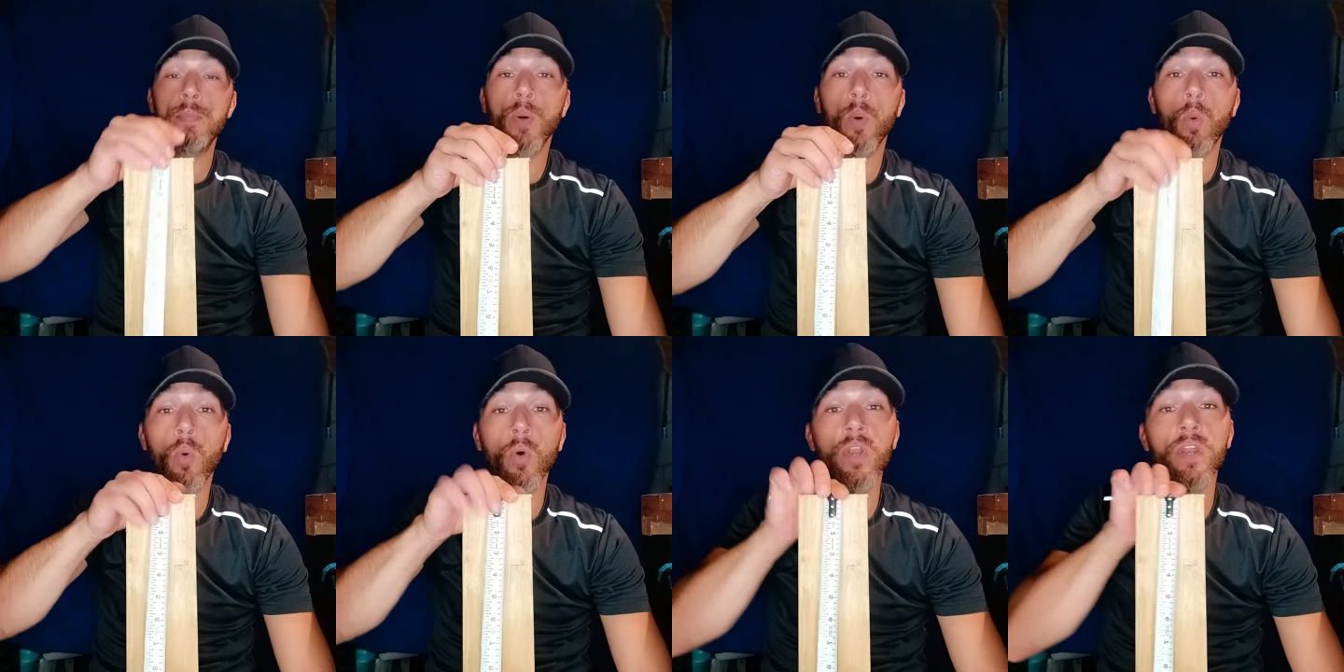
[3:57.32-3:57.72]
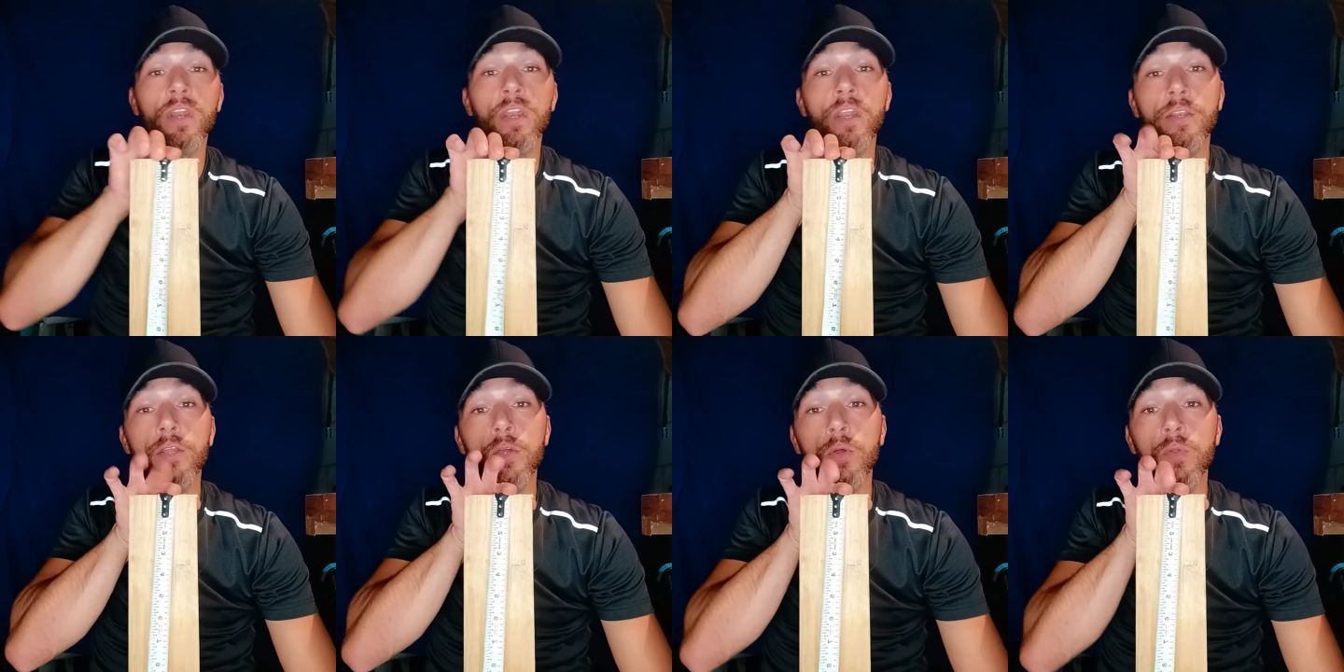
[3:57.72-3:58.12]
wanted to
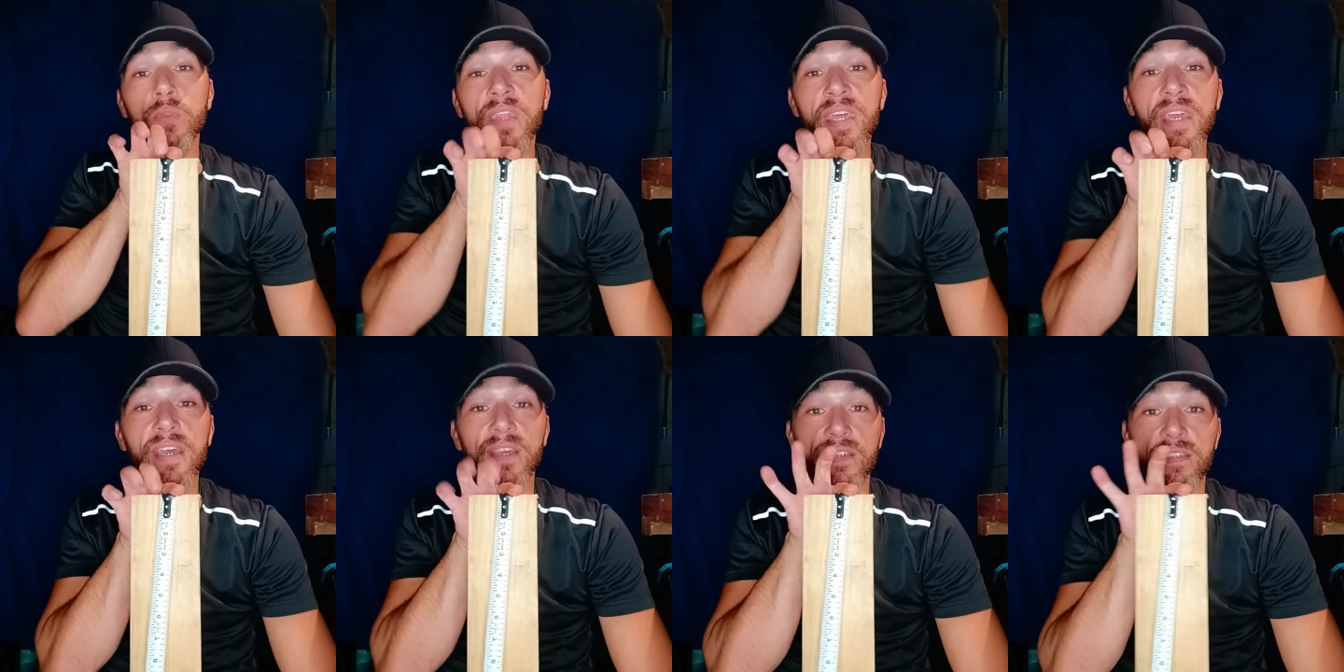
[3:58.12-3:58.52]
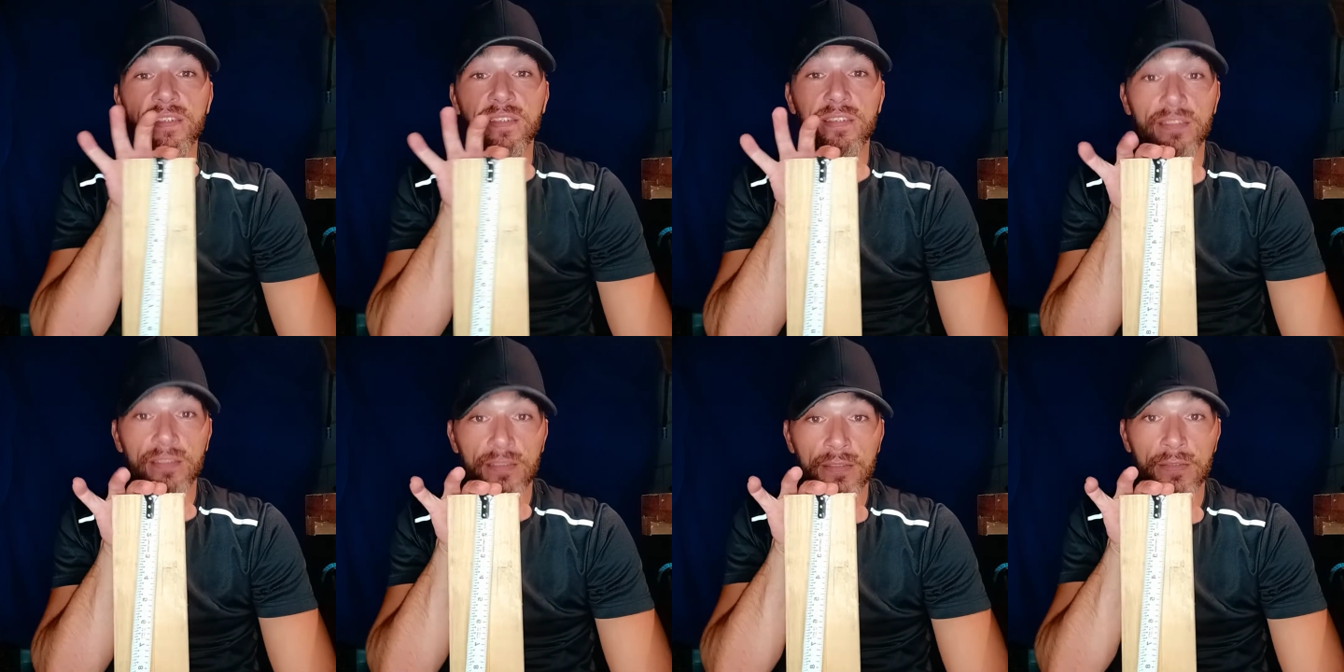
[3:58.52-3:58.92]
do
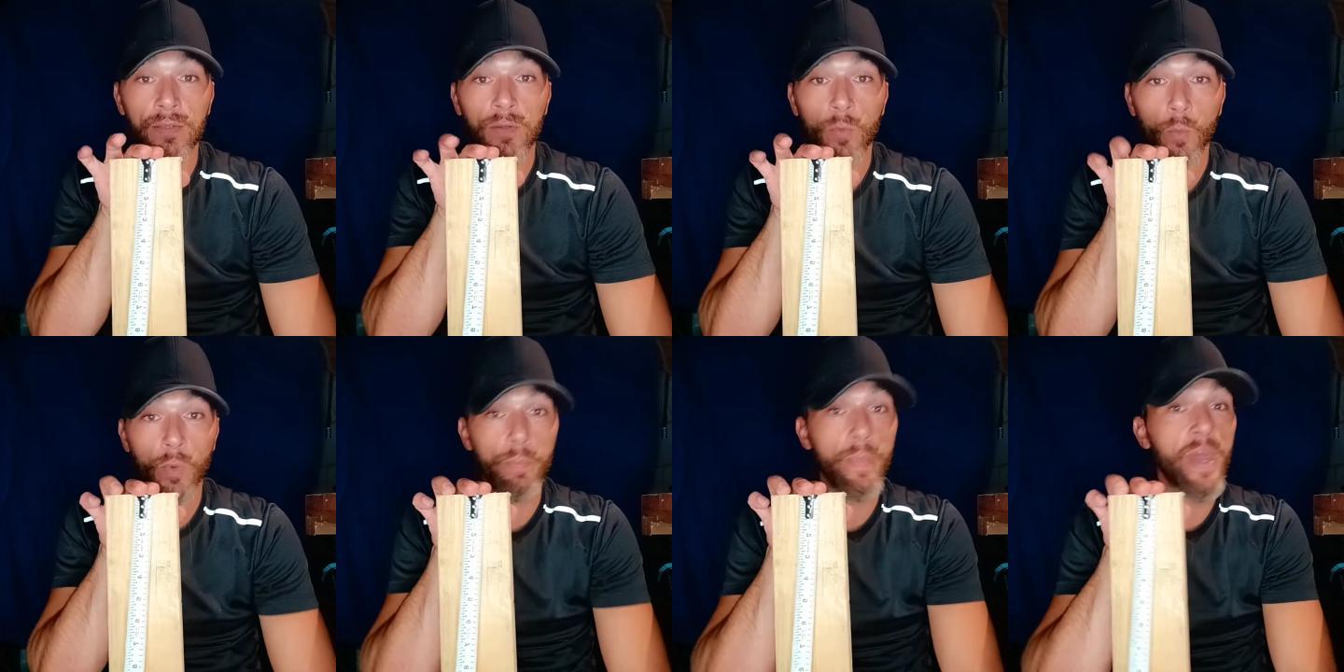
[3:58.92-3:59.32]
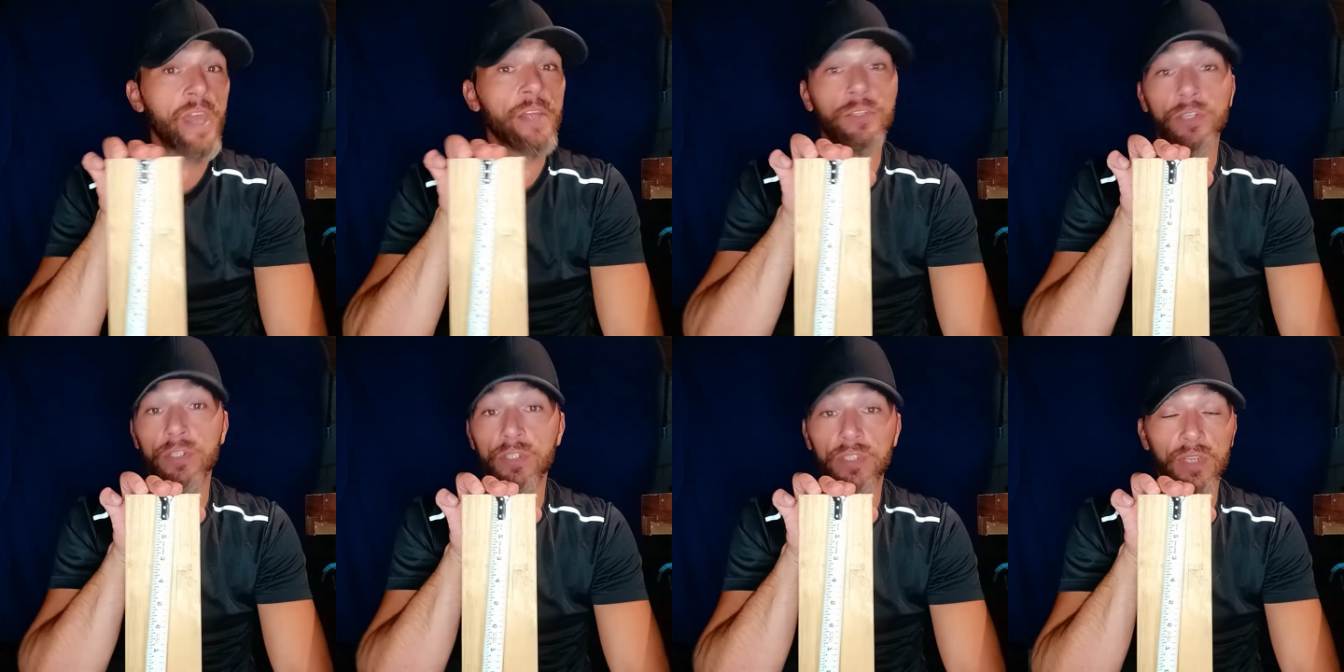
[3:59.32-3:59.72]
this when
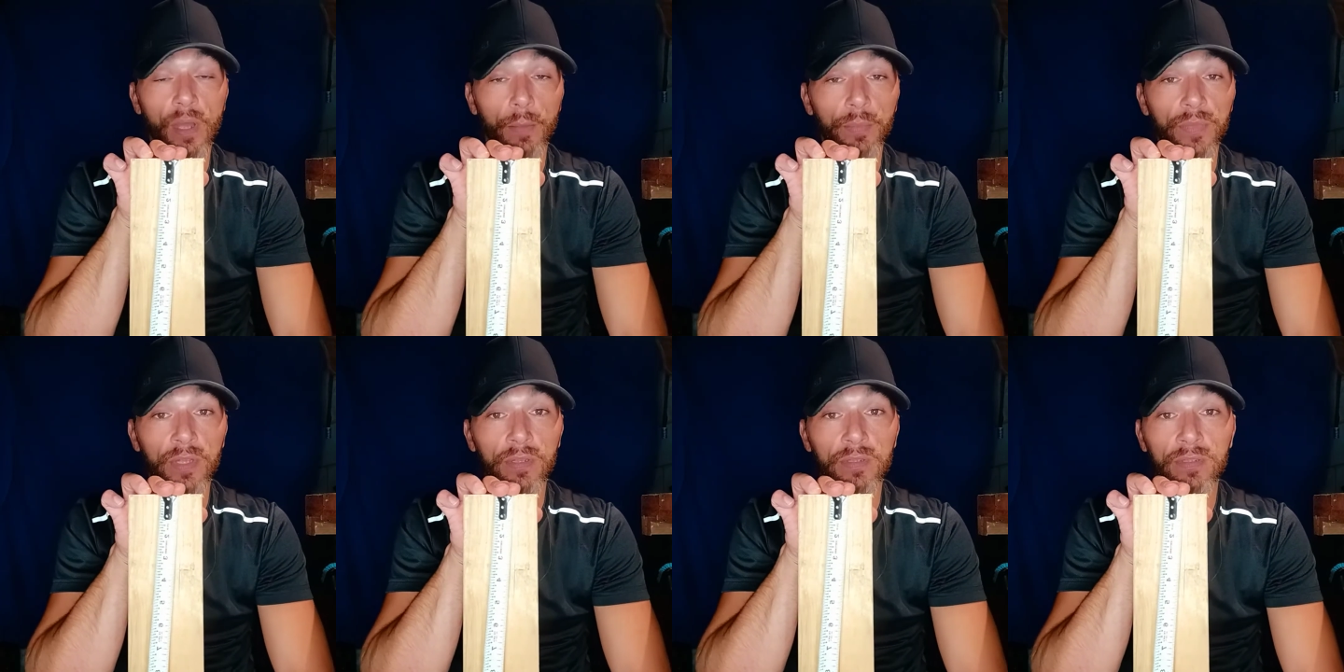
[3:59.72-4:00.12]
measuring something.